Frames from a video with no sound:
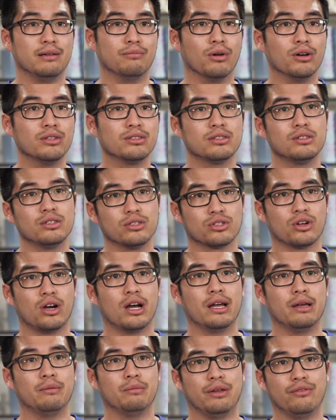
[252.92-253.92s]
most of the
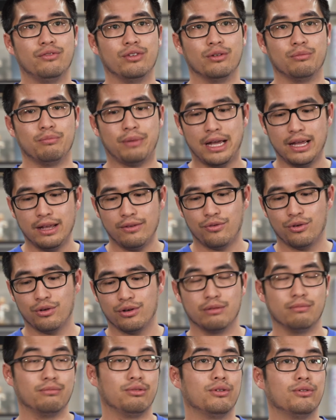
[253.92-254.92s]
time, if you're paying for
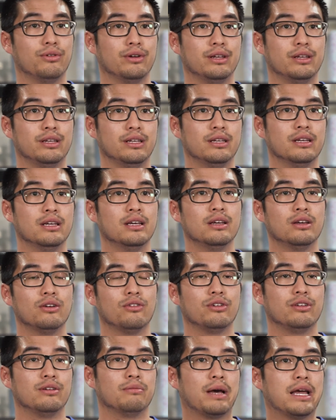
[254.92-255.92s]
an employee
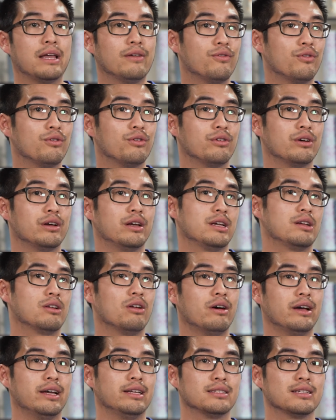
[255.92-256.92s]
or you're paying for a
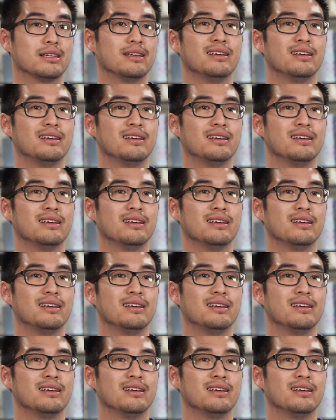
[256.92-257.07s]
client,